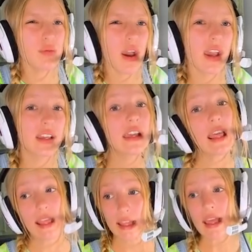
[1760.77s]
way
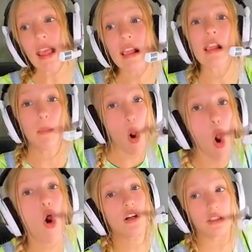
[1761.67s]
is the
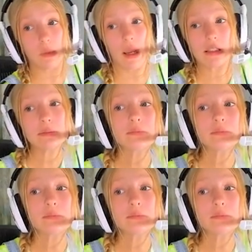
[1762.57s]
boring way.